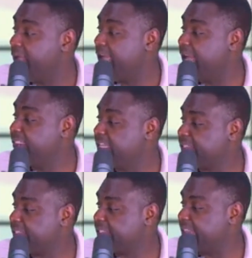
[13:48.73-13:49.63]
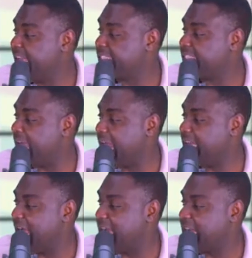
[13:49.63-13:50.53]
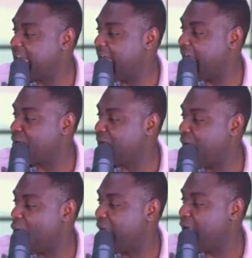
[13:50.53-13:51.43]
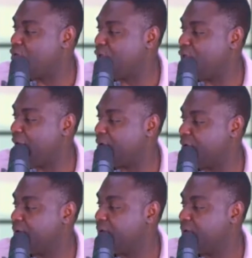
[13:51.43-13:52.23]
And this is under Nana Adodankwa Ekufuado.